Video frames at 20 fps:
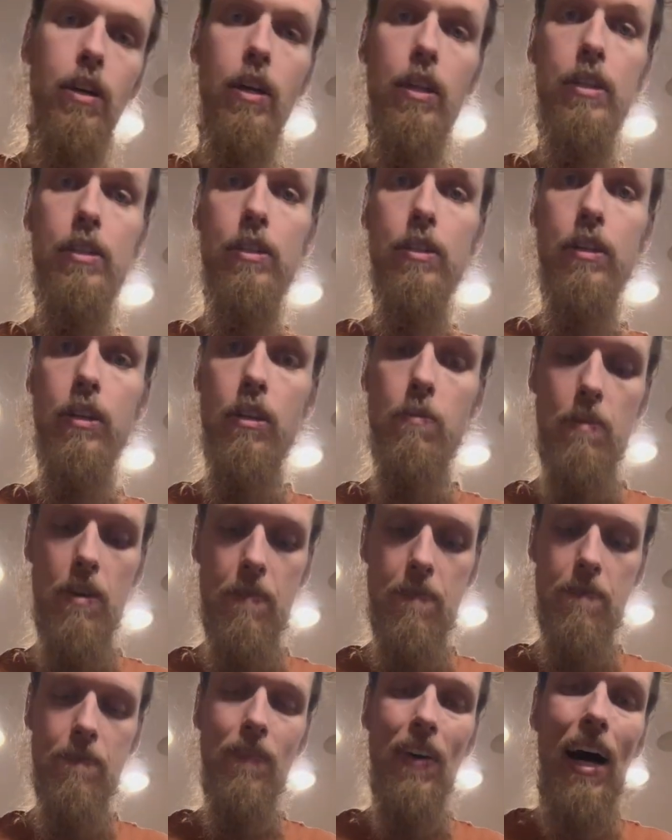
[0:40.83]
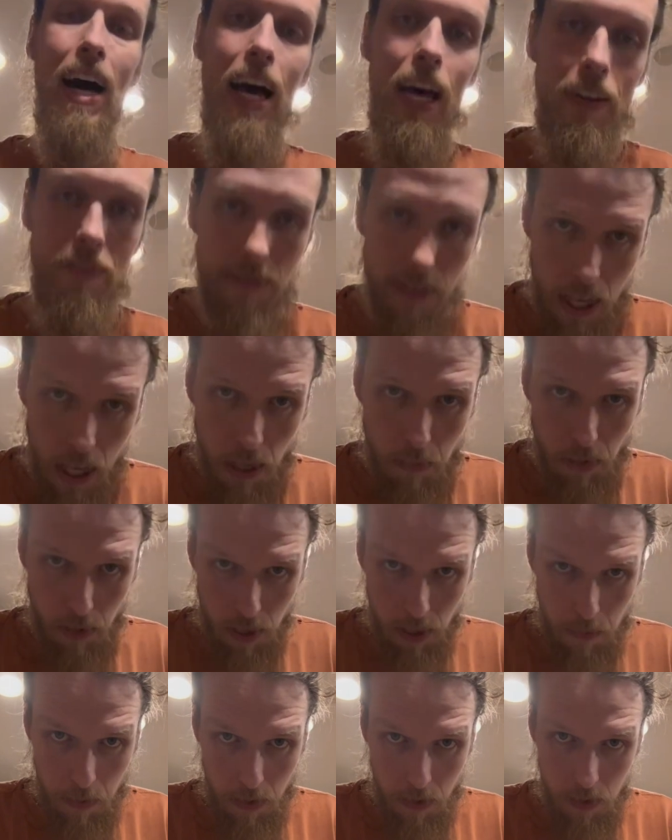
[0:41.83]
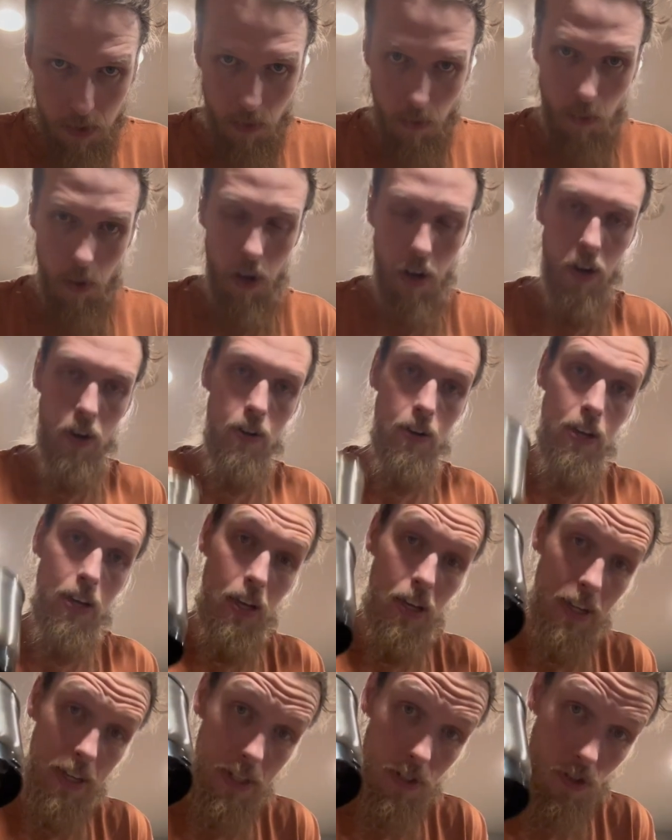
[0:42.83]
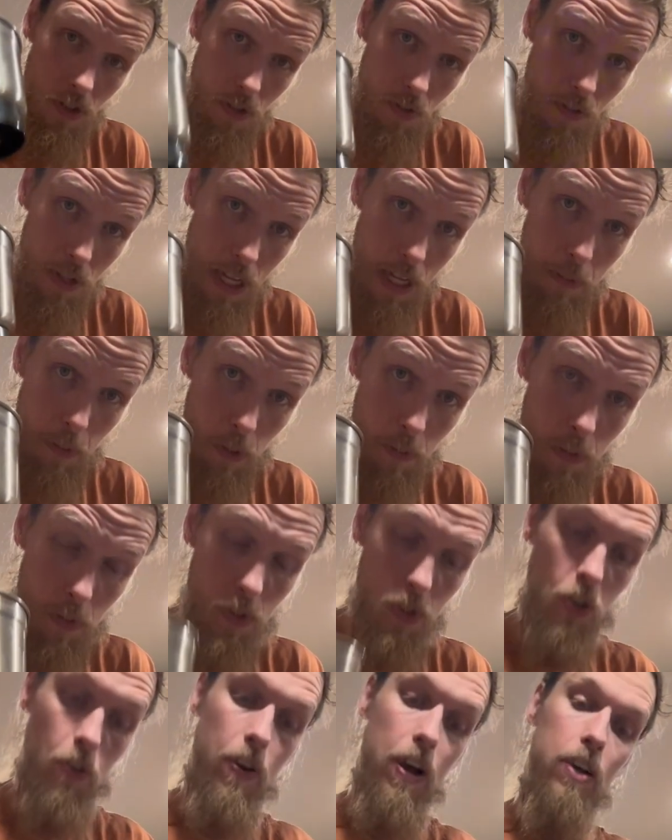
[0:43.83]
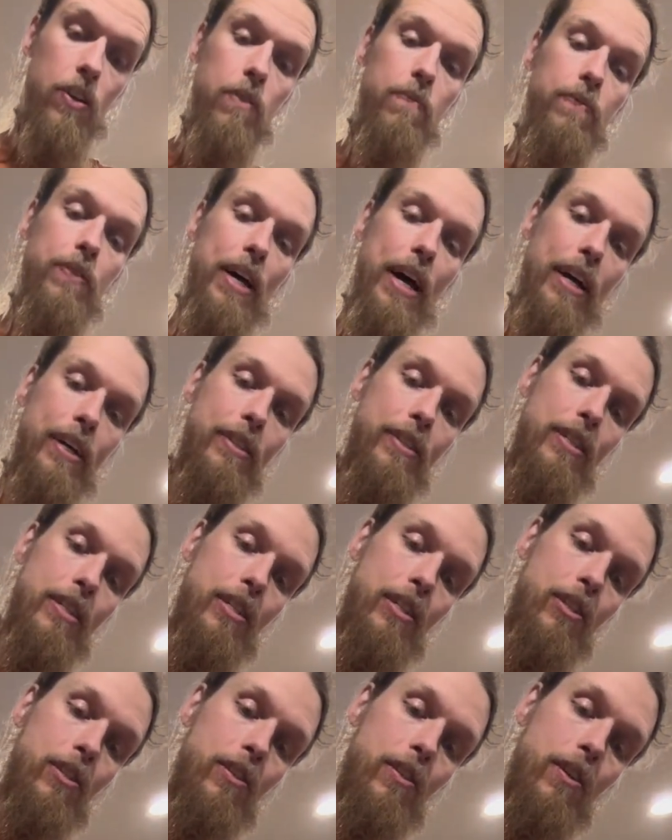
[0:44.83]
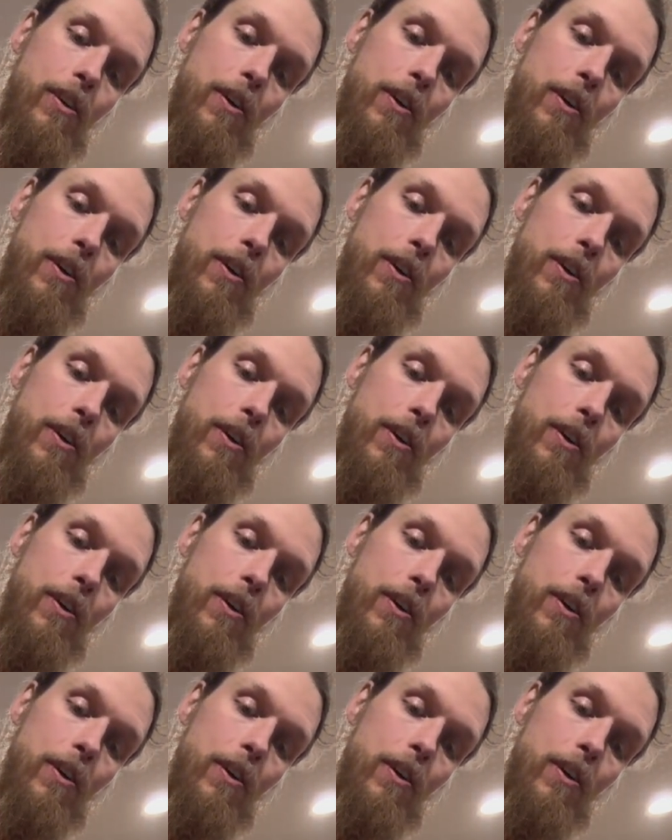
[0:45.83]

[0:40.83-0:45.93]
This is gonna be 5 tablespoons of water and 2 tablespoons of ground up flax seeds.